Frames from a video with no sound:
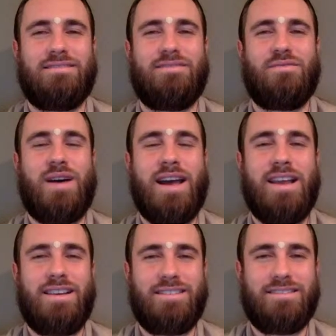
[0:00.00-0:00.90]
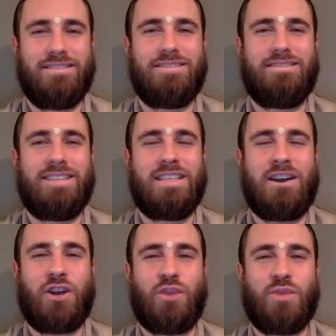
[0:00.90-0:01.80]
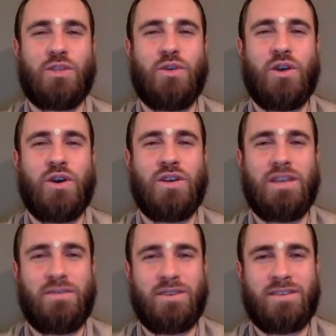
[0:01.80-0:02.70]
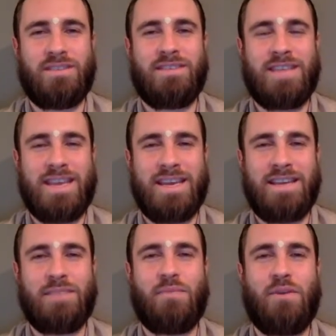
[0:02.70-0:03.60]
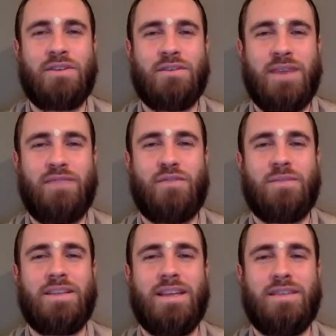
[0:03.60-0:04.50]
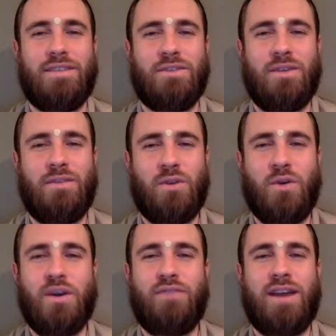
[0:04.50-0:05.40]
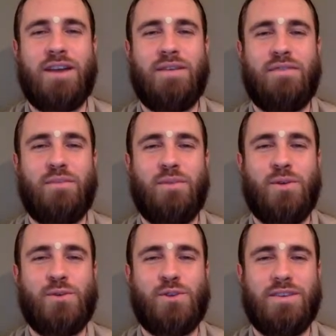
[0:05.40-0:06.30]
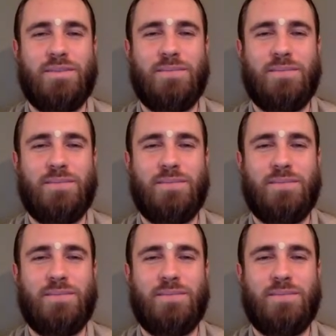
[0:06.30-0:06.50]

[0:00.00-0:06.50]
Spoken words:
while this argument was going on, they were taking the pot away from the Devas. So they were going far away from the ocean.